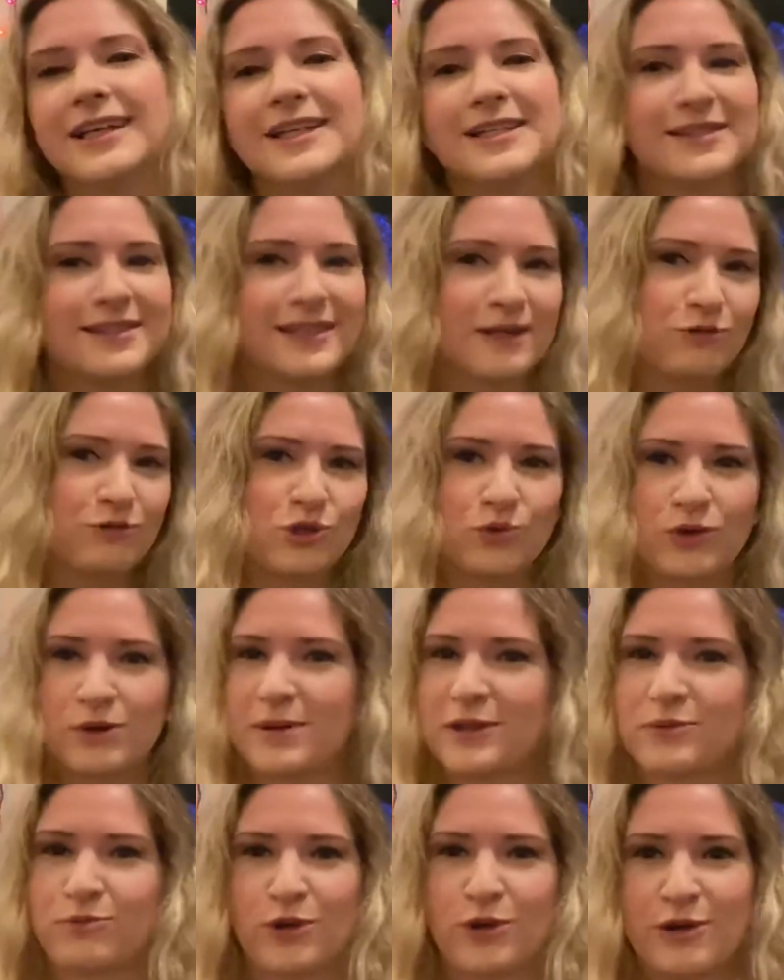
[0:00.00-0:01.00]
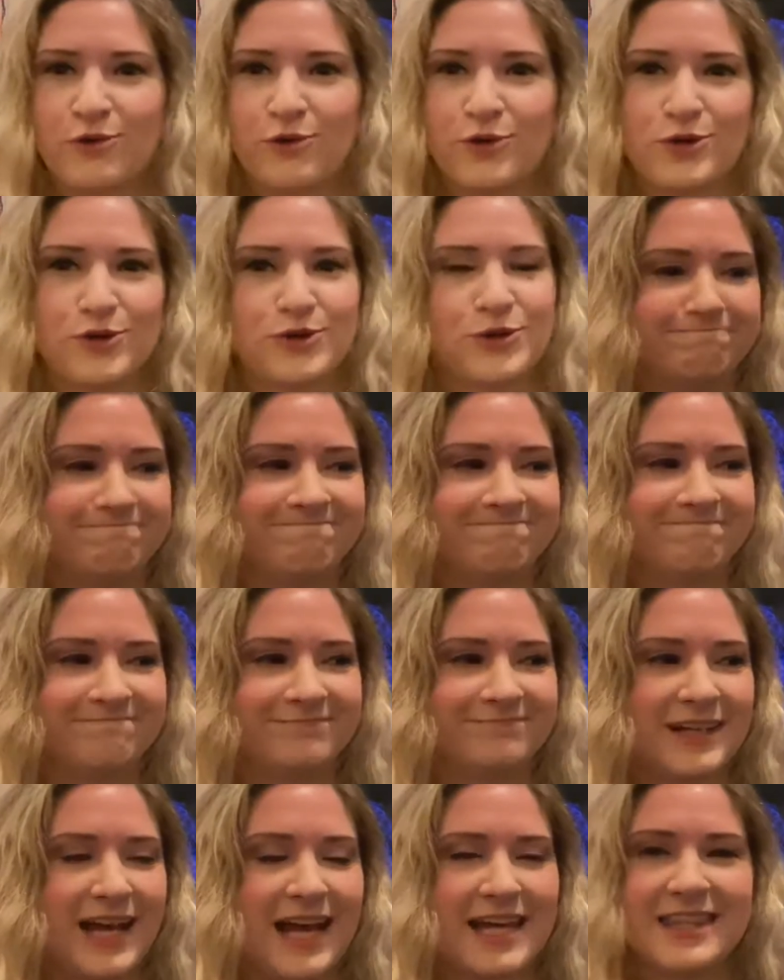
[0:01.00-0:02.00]
say what you want about the prequels.
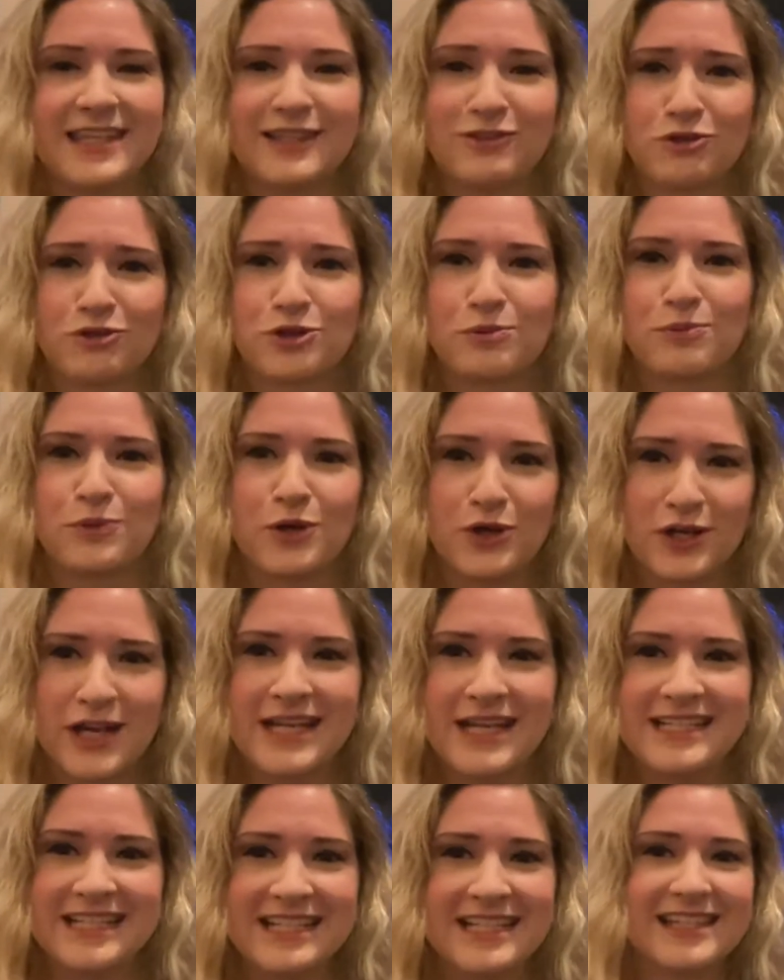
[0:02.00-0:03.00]
I think there's some good ideas